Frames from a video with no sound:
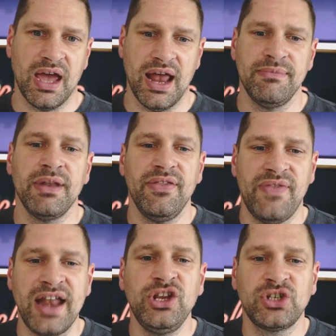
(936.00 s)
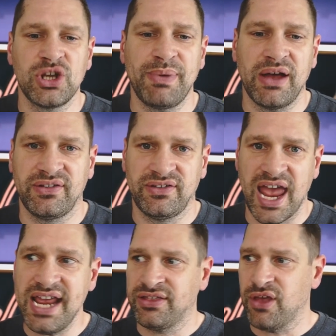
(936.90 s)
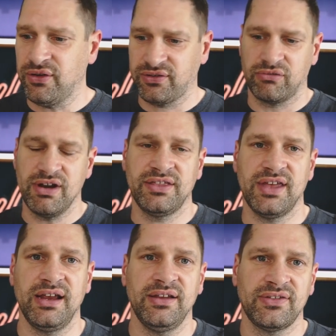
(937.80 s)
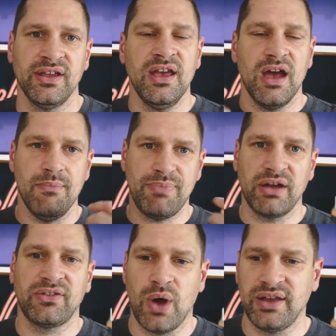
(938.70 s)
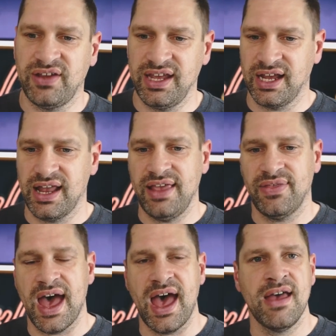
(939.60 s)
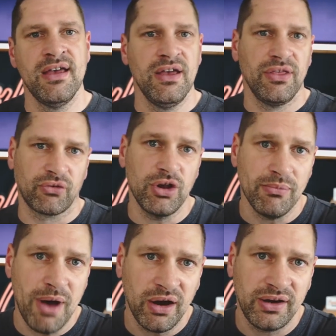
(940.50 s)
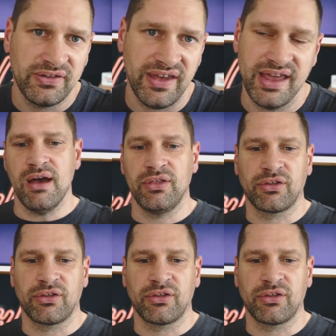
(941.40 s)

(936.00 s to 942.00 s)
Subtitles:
And then you should be able to take those three things and be able to articulate that through your marketing,